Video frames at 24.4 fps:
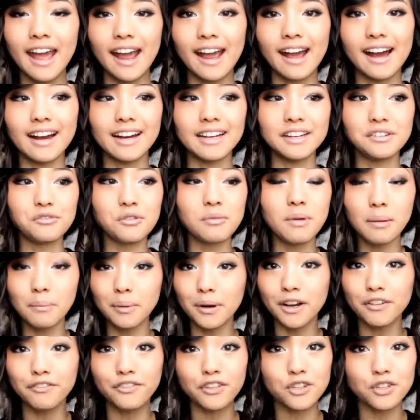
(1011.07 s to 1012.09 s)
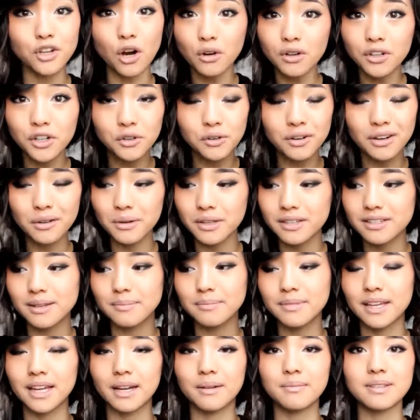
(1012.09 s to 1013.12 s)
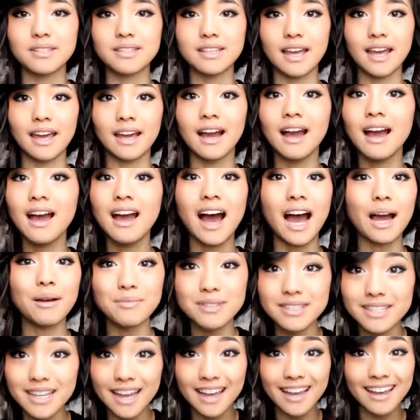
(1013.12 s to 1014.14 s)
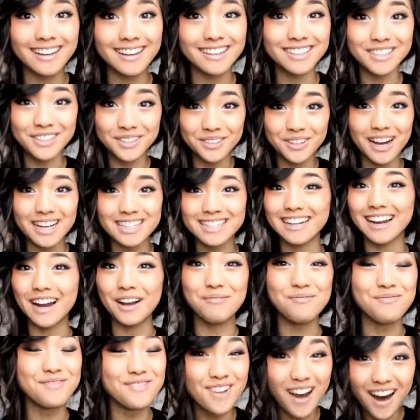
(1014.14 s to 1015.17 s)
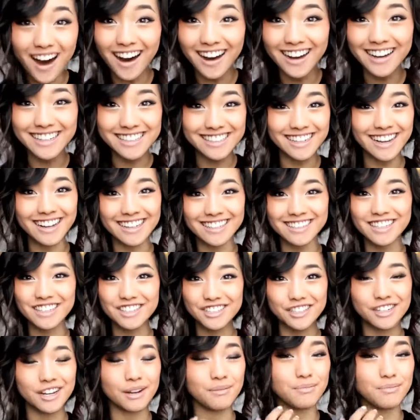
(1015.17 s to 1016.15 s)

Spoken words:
And remember, if you don't agree with something I'm saying to you guys that I'm not a dietitian,